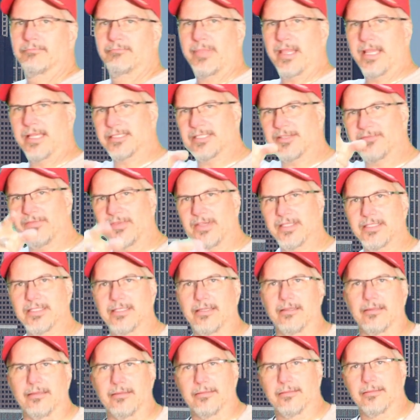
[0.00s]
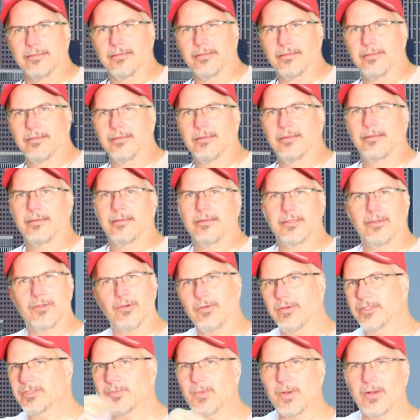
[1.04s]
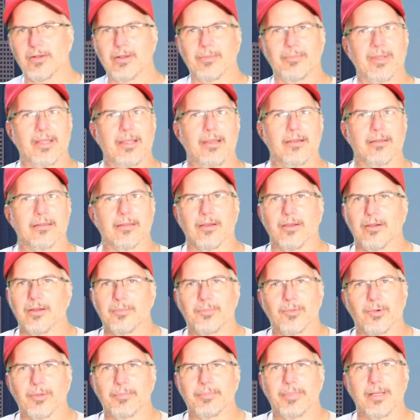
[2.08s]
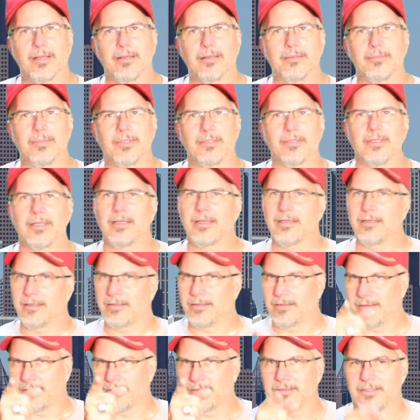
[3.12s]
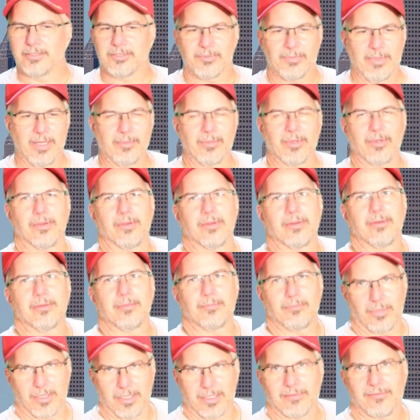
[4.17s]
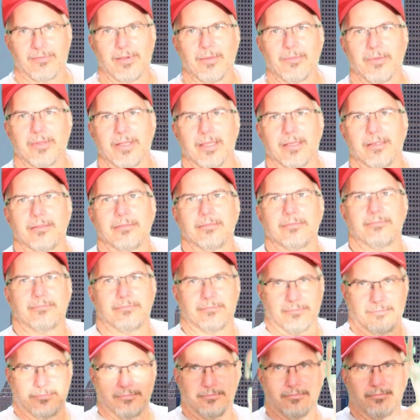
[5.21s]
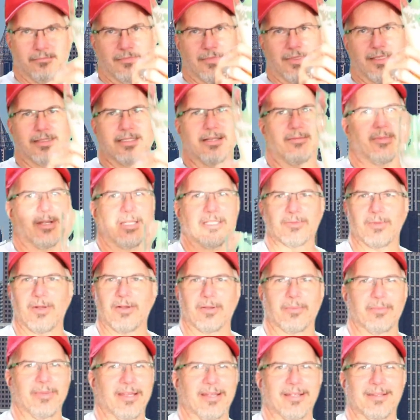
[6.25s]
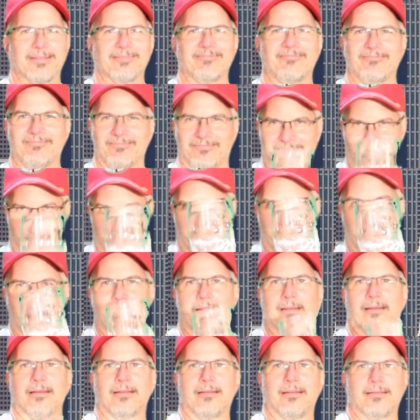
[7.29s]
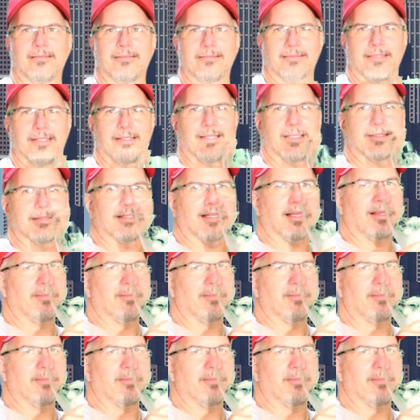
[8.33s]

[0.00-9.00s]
Pay us a visit. You're always welcome here at the Hardport Pub. Just remember, bring a friend with you, because everybody's welcome here. Till next